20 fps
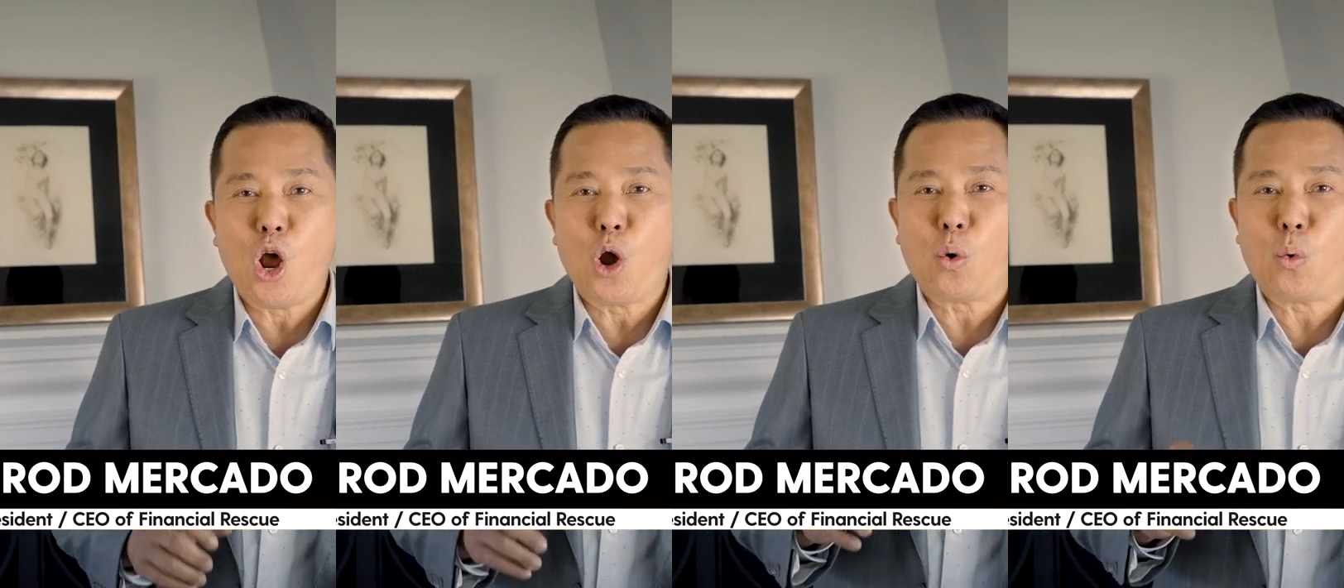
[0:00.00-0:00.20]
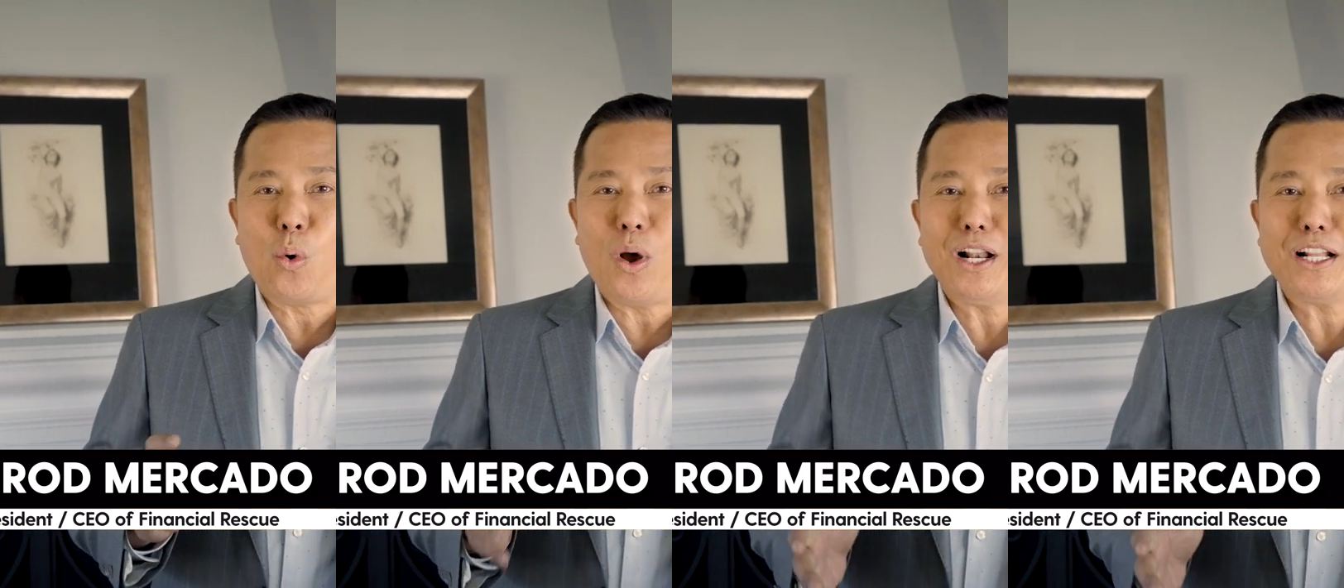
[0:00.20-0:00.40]

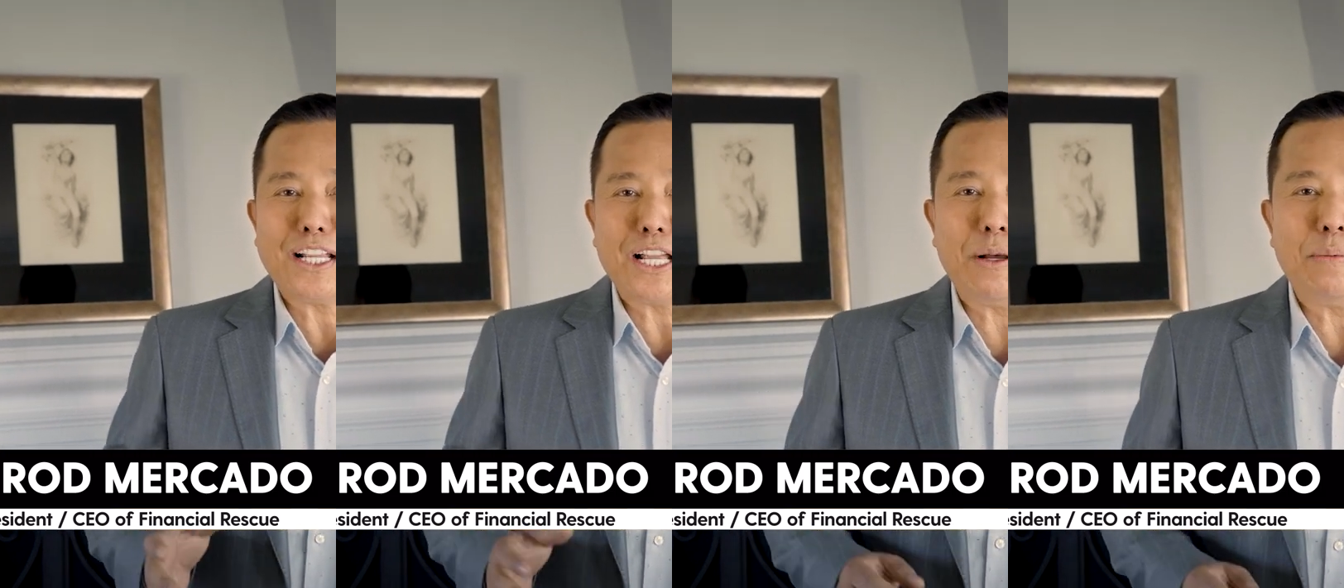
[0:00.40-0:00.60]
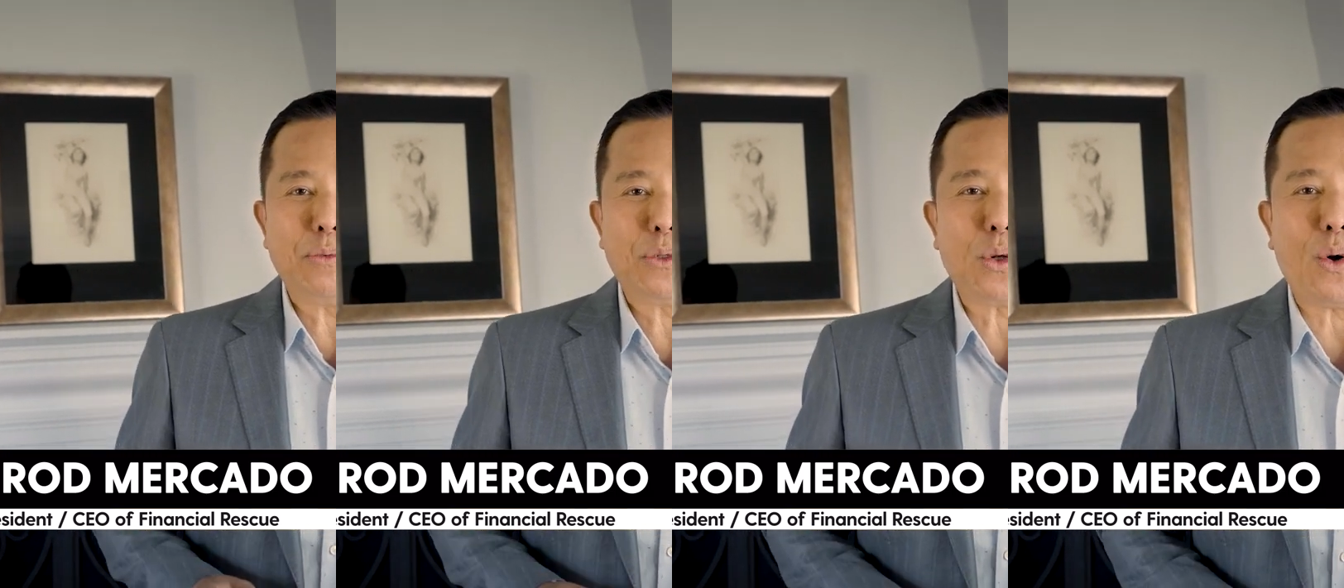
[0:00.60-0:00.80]

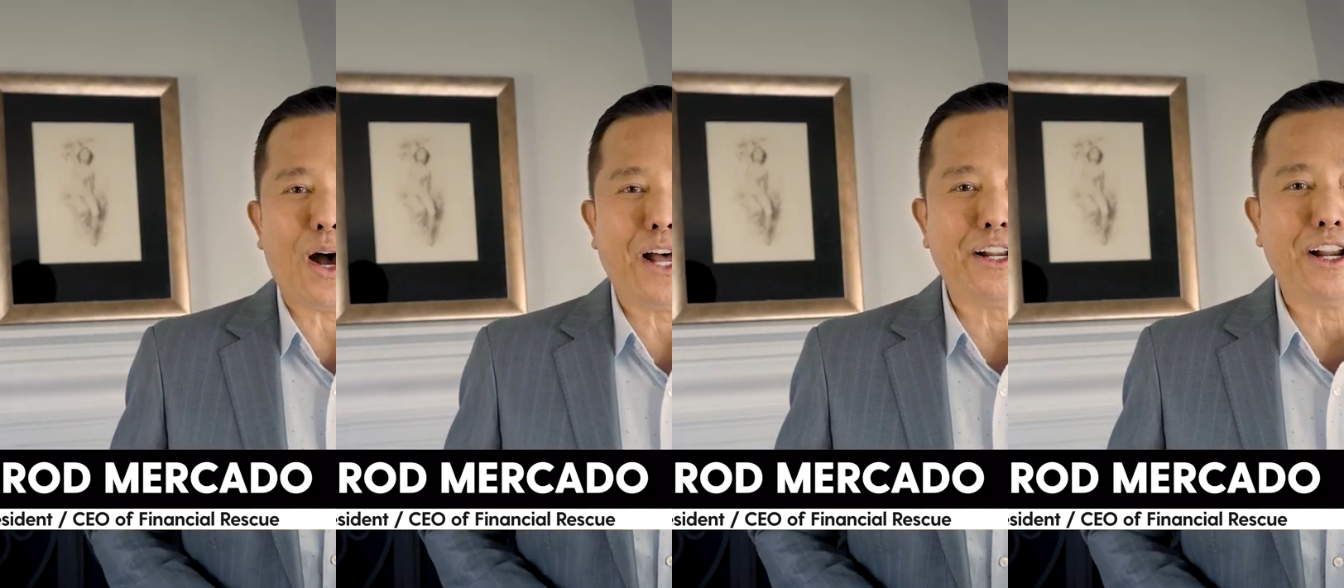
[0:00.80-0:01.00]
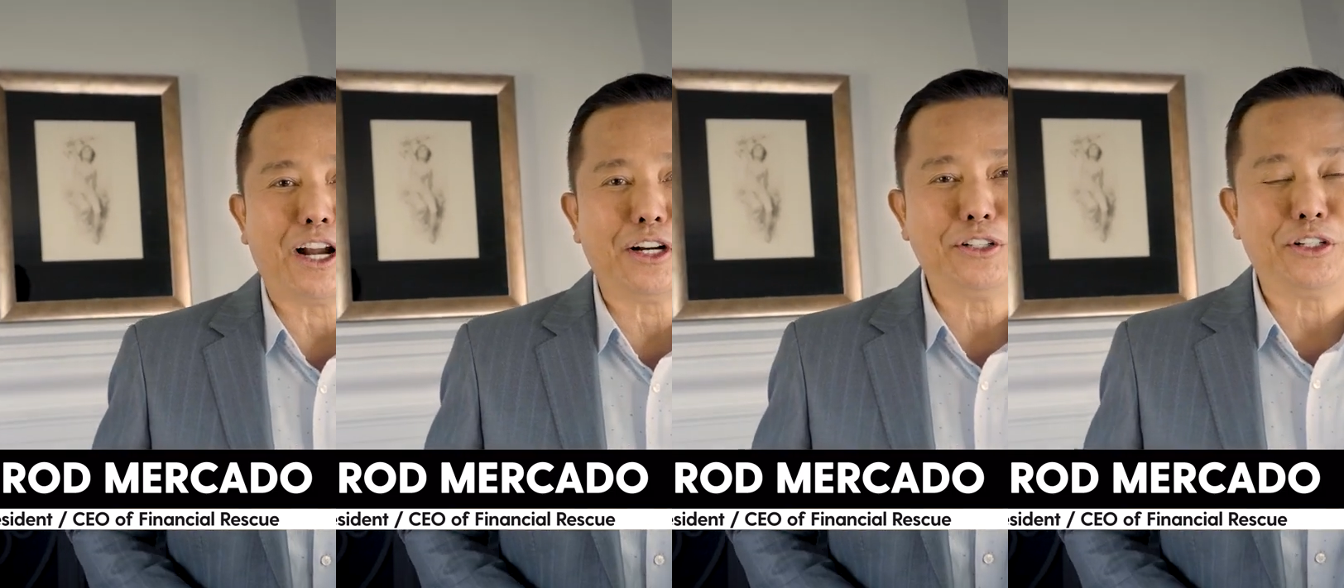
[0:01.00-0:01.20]
Welcome to
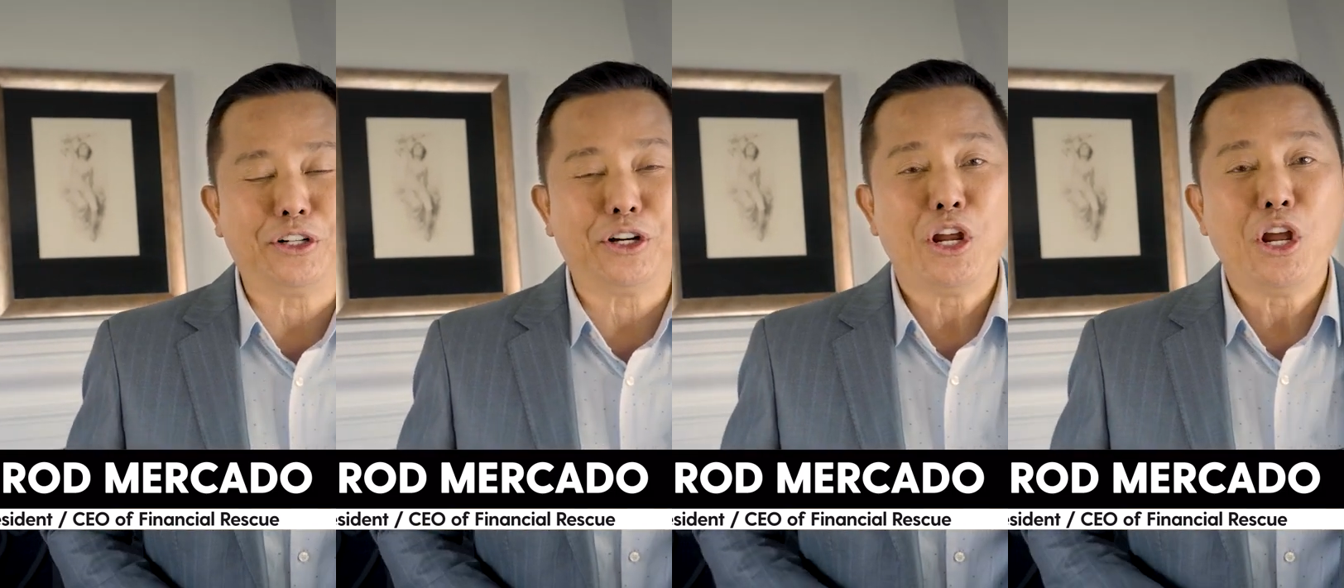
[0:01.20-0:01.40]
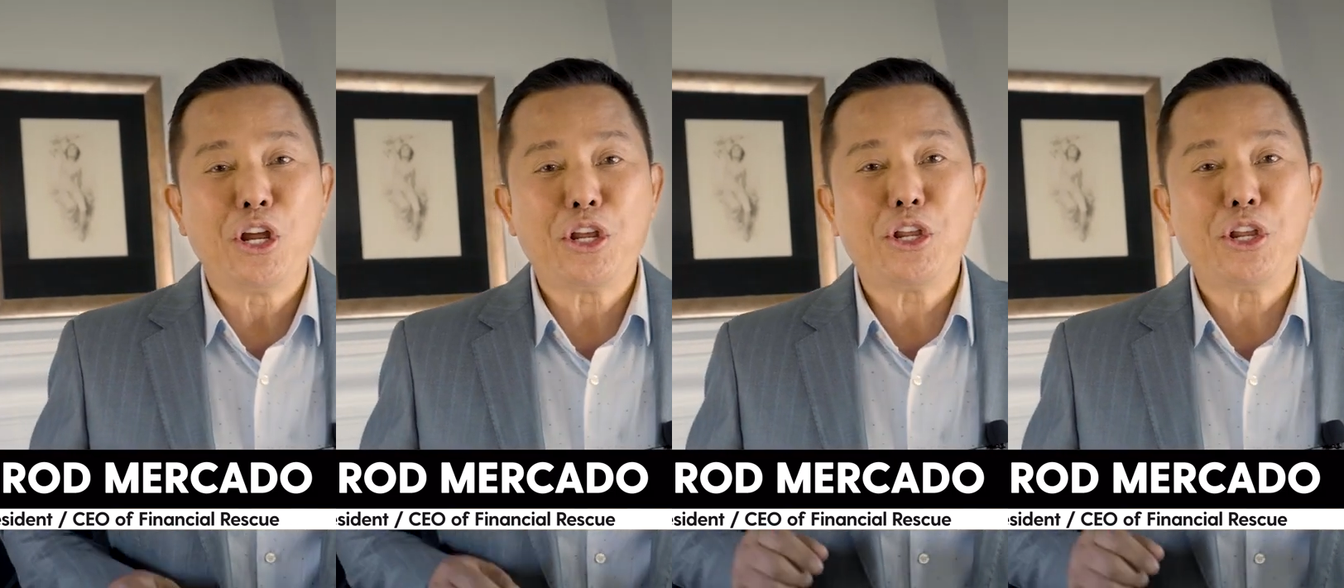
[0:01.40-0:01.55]
another